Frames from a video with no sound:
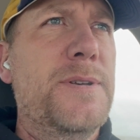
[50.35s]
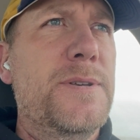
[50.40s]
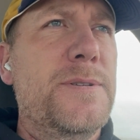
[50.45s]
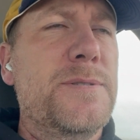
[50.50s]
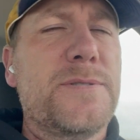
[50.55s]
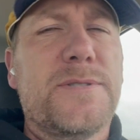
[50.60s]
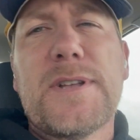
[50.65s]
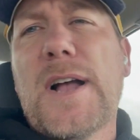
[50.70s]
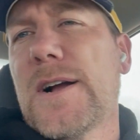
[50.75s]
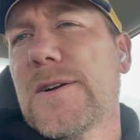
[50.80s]

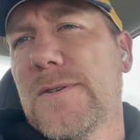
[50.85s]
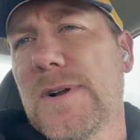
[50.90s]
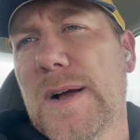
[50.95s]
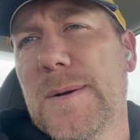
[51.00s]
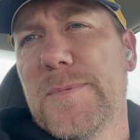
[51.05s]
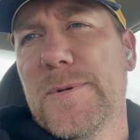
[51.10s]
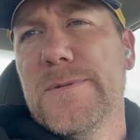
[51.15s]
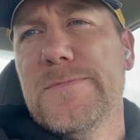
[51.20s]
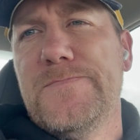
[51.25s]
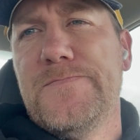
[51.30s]

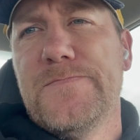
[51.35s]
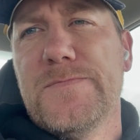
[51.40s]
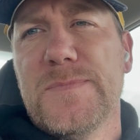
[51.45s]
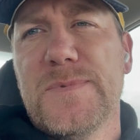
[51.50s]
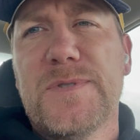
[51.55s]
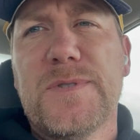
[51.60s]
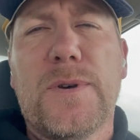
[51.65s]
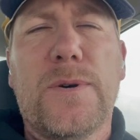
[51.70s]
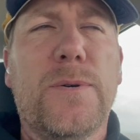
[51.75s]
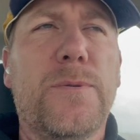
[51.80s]
Stockcropper.
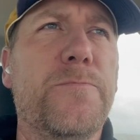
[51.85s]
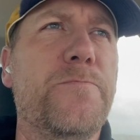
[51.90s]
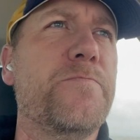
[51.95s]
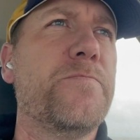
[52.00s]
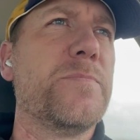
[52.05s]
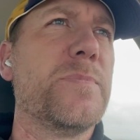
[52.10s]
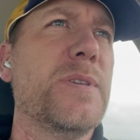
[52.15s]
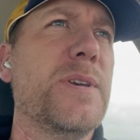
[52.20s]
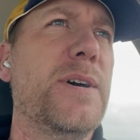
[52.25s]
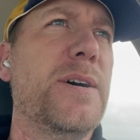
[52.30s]
So
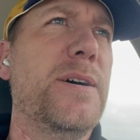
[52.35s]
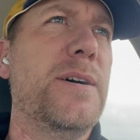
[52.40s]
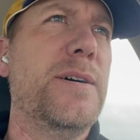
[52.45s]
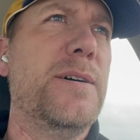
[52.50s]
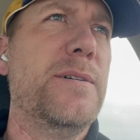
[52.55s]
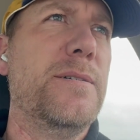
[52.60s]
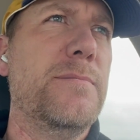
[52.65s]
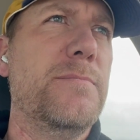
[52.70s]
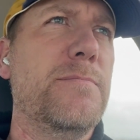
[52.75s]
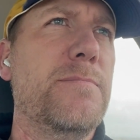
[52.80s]

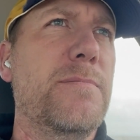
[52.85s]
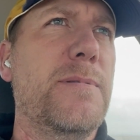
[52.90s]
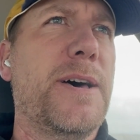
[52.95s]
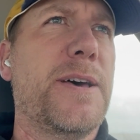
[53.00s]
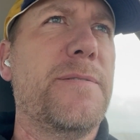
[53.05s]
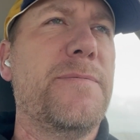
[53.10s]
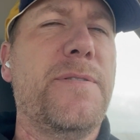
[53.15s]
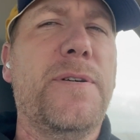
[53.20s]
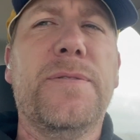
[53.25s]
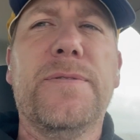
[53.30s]
a
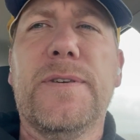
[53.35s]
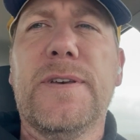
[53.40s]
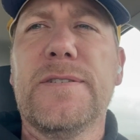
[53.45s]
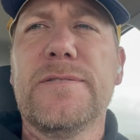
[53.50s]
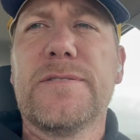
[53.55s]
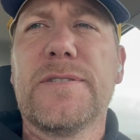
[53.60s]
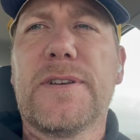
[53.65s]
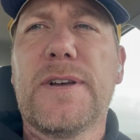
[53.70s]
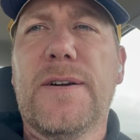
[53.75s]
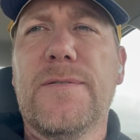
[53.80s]
lot of fun
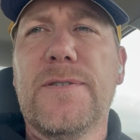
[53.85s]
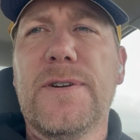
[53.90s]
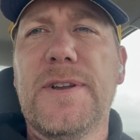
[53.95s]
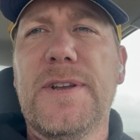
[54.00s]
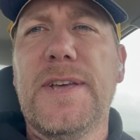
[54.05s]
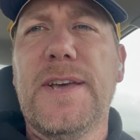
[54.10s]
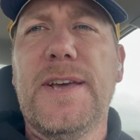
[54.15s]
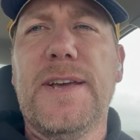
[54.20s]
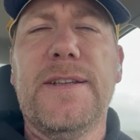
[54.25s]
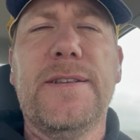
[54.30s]
things to cover
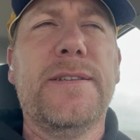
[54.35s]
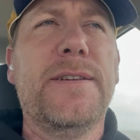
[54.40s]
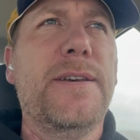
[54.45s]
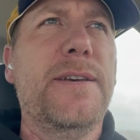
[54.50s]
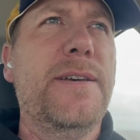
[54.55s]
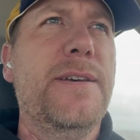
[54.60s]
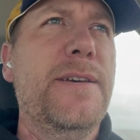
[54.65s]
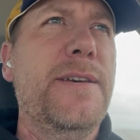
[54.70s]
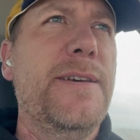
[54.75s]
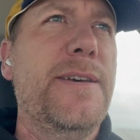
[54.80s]
today,
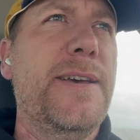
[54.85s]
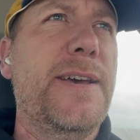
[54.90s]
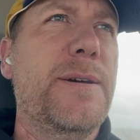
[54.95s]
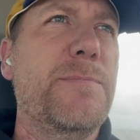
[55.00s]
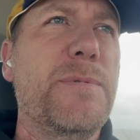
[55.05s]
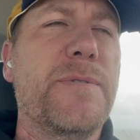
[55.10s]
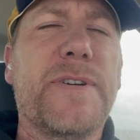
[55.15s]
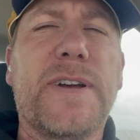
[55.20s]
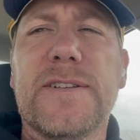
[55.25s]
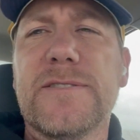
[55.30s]

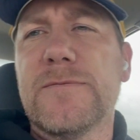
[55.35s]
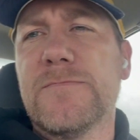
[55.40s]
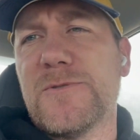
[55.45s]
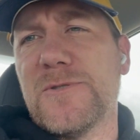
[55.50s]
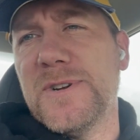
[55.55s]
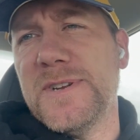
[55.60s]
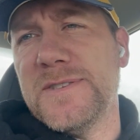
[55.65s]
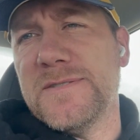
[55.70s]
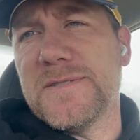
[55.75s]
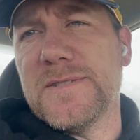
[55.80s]
and we've got some
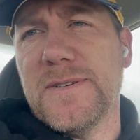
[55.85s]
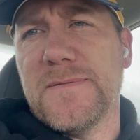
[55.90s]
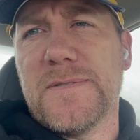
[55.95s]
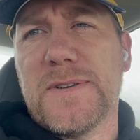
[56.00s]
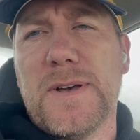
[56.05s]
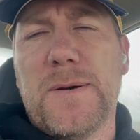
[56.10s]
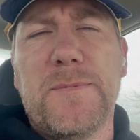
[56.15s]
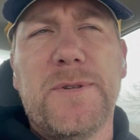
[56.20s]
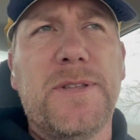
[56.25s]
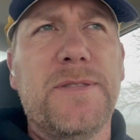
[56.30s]
green stuff
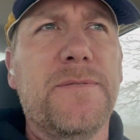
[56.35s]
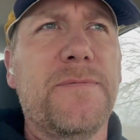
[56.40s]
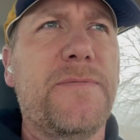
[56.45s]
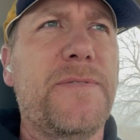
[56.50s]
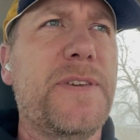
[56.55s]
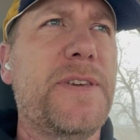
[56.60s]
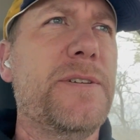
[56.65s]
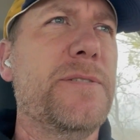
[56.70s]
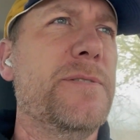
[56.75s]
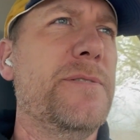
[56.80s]
coming in the
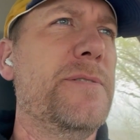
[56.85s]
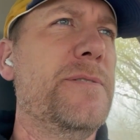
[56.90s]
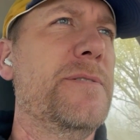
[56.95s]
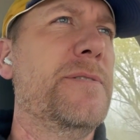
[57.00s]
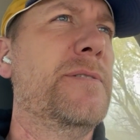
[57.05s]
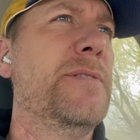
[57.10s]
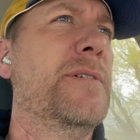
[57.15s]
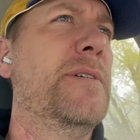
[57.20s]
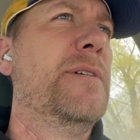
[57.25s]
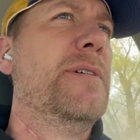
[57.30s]
field,
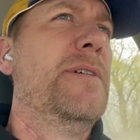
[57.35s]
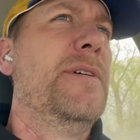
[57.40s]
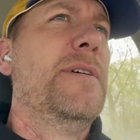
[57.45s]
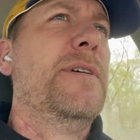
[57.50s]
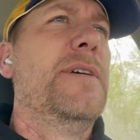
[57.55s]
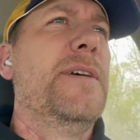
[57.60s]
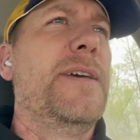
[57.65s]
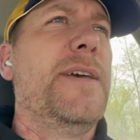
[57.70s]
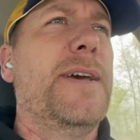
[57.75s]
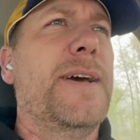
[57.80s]

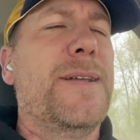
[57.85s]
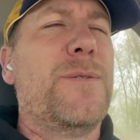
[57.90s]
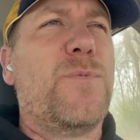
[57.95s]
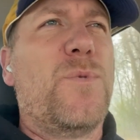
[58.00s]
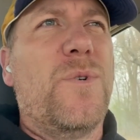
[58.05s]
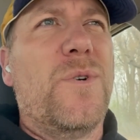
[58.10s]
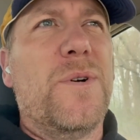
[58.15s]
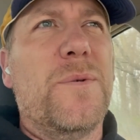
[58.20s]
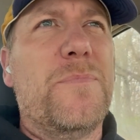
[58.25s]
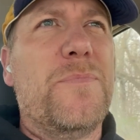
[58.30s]

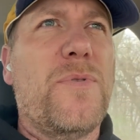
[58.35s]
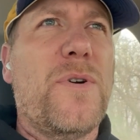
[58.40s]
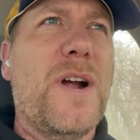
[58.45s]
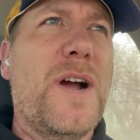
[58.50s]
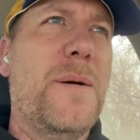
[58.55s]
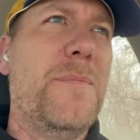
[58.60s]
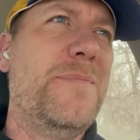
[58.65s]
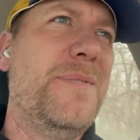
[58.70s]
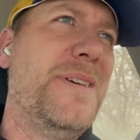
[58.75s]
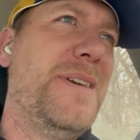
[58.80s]
and we're
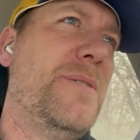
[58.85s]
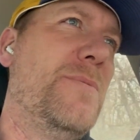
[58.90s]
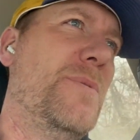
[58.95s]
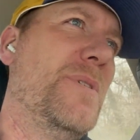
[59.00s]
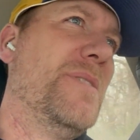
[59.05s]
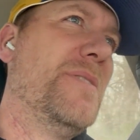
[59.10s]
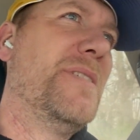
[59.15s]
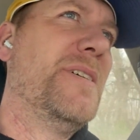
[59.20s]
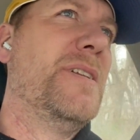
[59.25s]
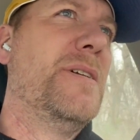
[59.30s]
probably
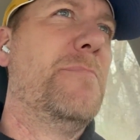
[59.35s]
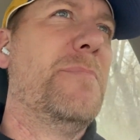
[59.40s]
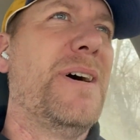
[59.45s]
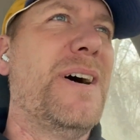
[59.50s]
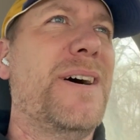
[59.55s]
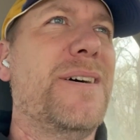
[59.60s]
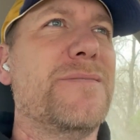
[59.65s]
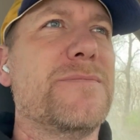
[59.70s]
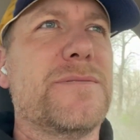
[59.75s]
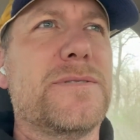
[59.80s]
within
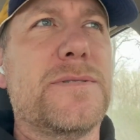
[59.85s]
about